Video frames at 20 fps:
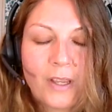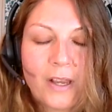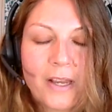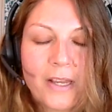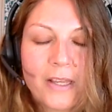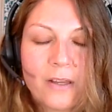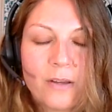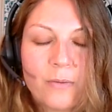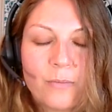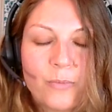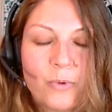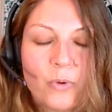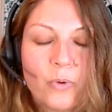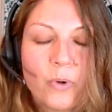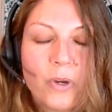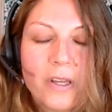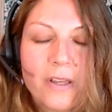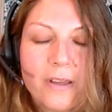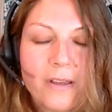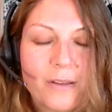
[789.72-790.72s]
I am
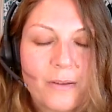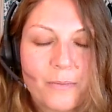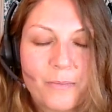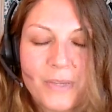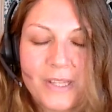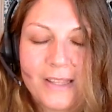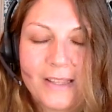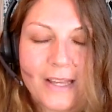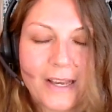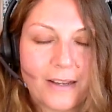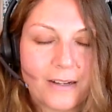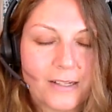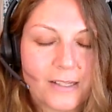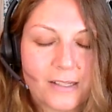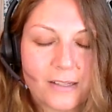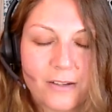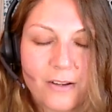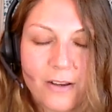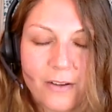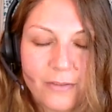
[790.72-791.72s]
who I am, and that
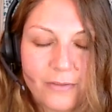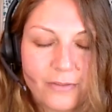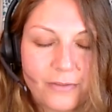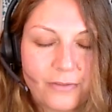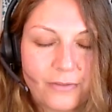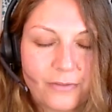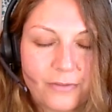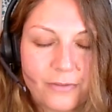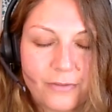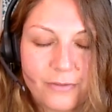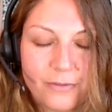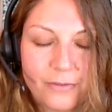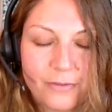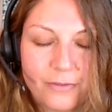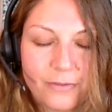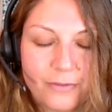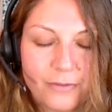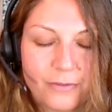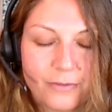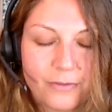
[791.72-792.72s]
is enough.
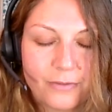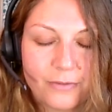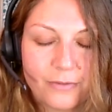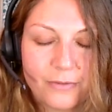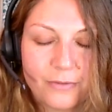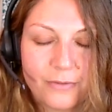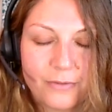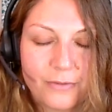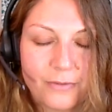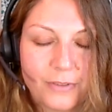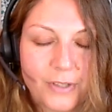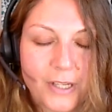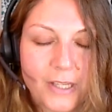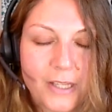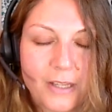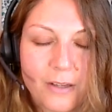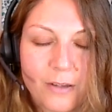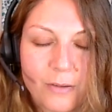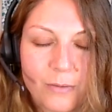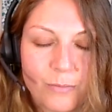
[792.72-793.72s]
I
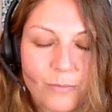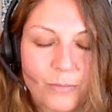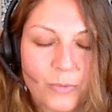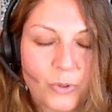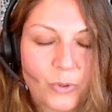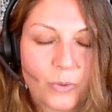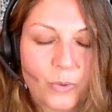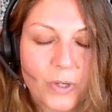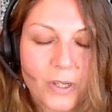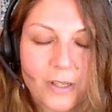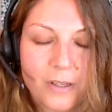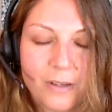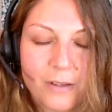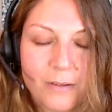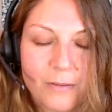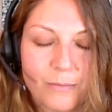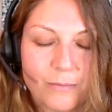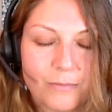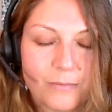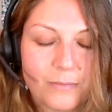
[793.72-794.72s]
am who I
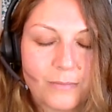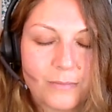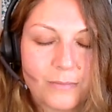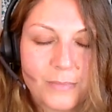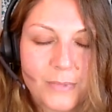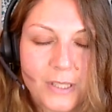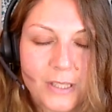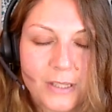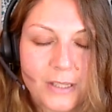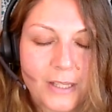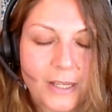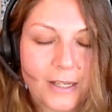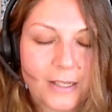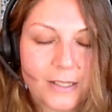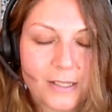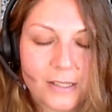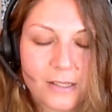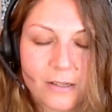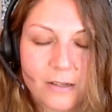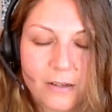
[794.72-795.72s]
am, and
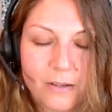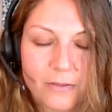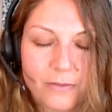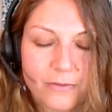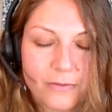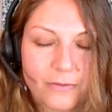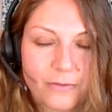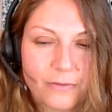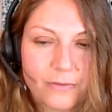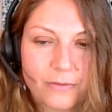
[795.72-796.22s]
that is enough.